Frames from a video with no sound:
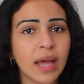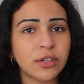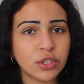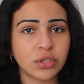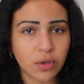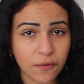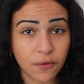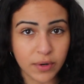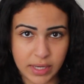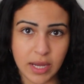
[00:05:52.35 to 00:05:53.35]
just turned
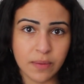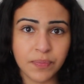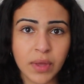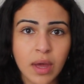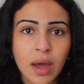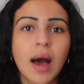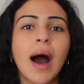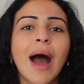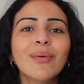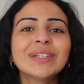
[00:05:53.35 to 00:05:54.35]
14.
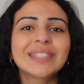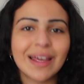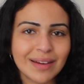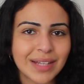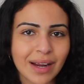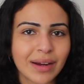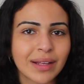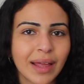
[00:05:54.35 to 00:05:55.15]
I was sedentary.